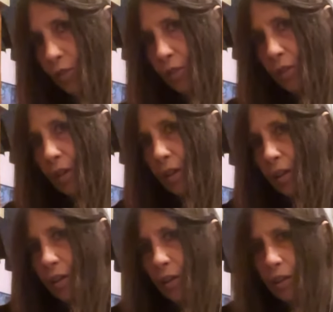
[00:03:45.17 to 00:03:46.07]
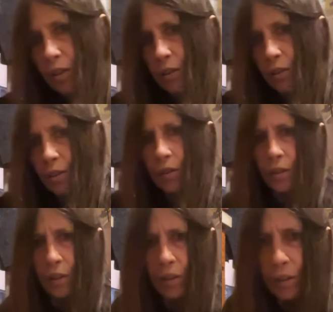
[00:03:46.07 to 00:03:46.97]

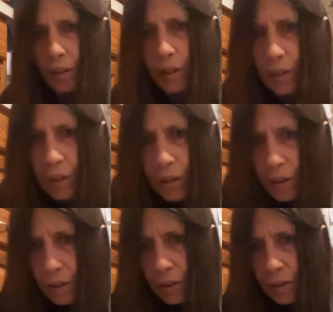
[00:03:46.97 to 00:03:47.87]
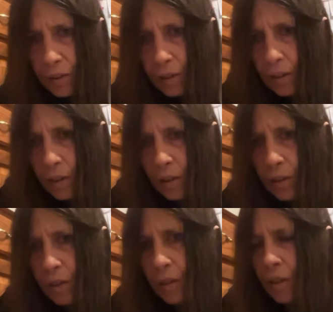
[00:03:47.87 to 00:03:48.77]

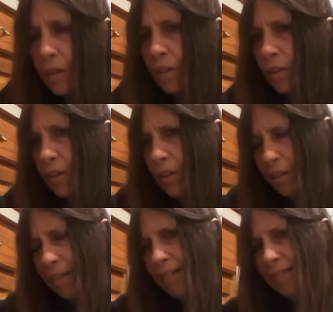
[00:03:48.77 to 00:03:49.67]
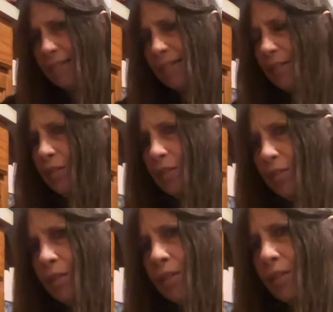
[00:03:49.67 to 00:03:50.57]

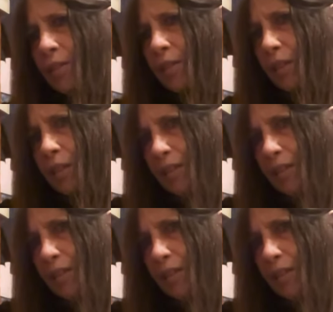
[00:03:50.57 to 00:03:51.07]
Nobody speaks.